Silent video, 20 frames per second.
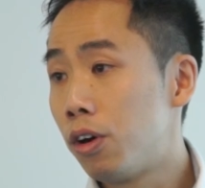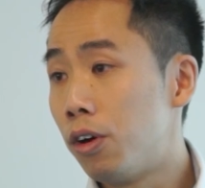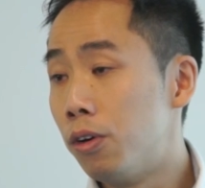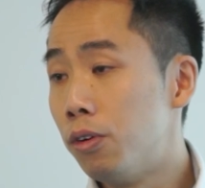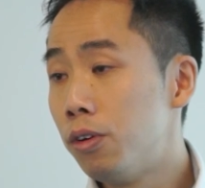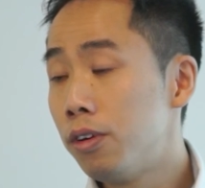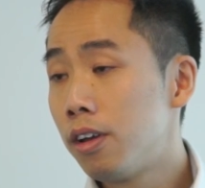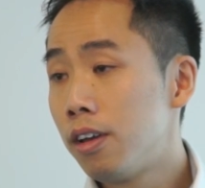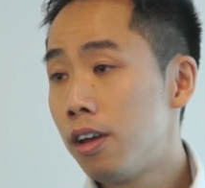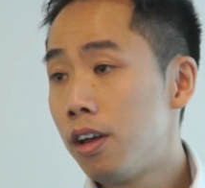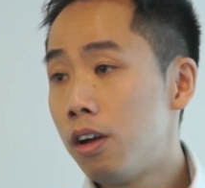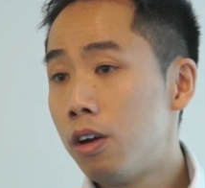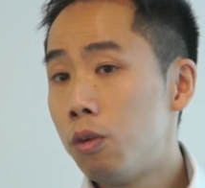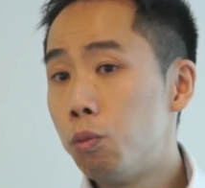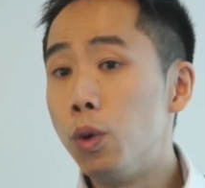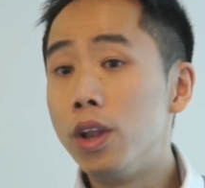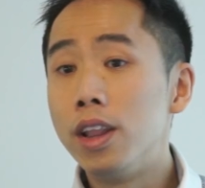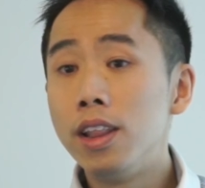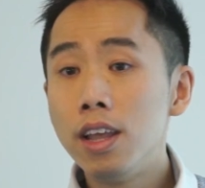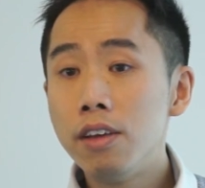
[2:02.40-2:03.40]
old,
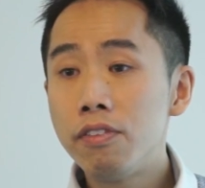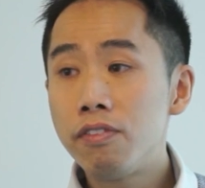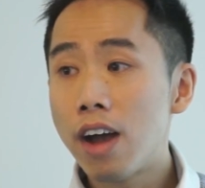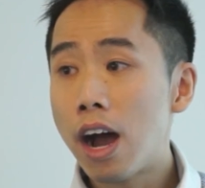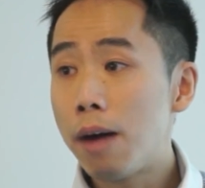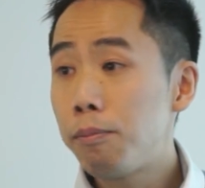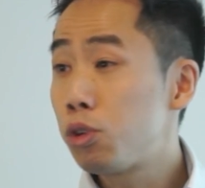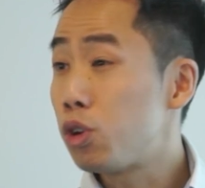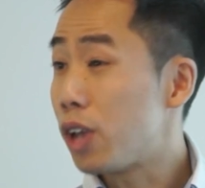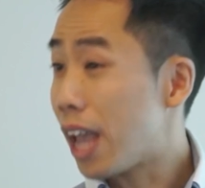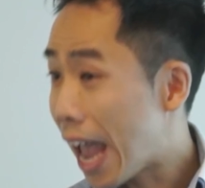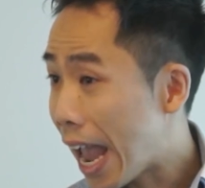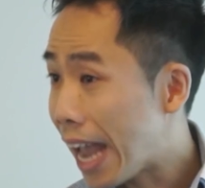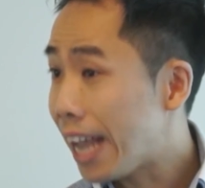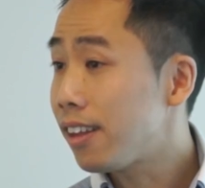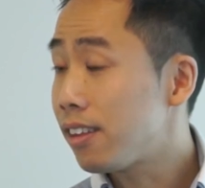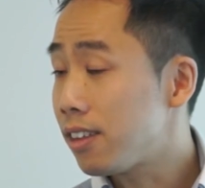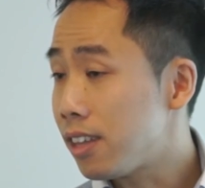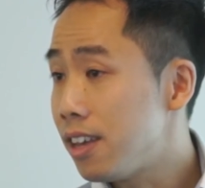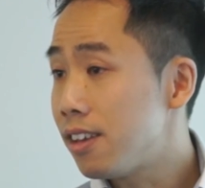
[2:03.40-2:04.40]
would live up to
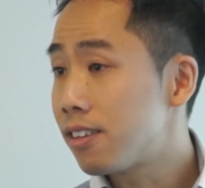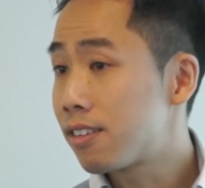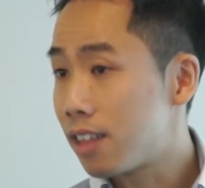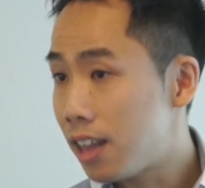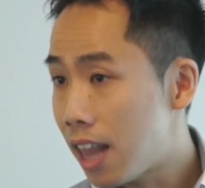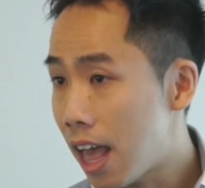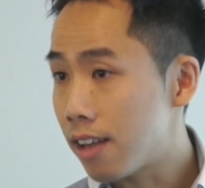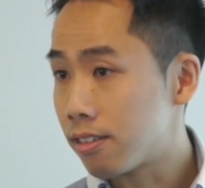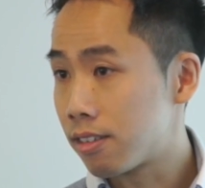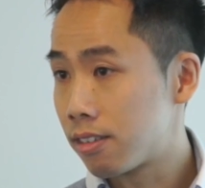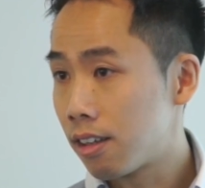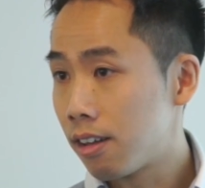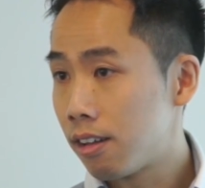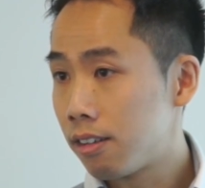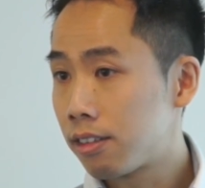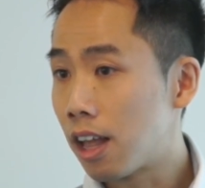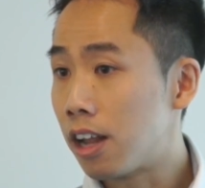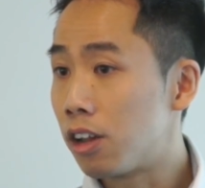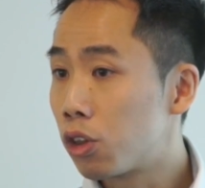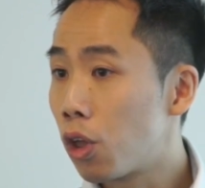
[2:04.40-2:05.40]
8 years less
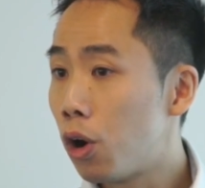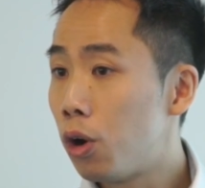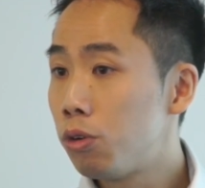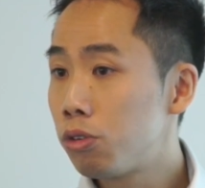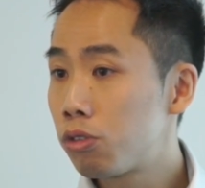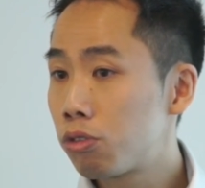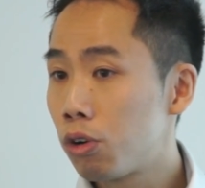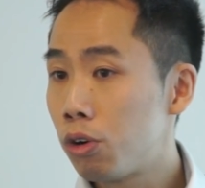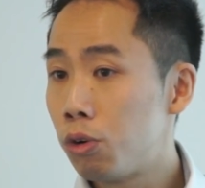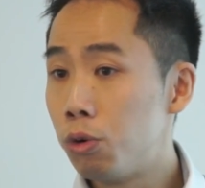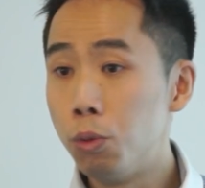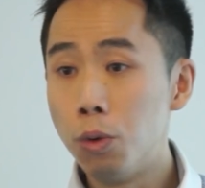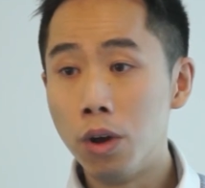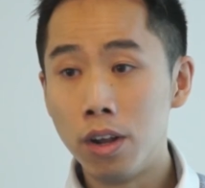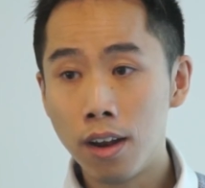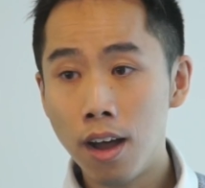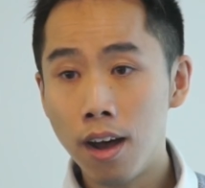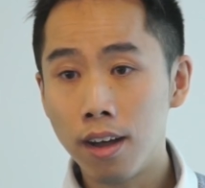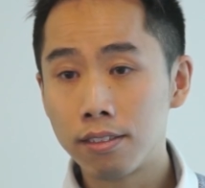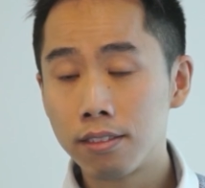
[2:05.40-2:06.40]
than those who were
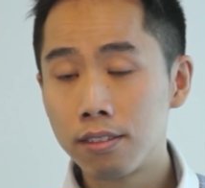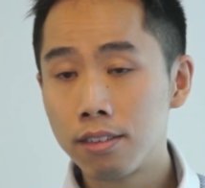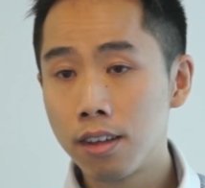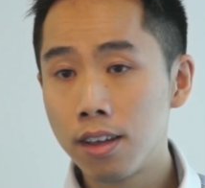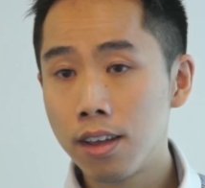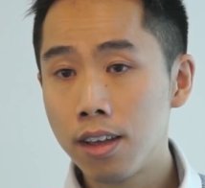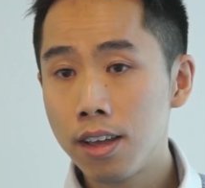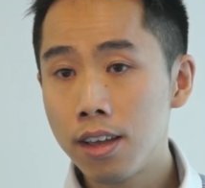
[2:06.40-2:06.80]
not.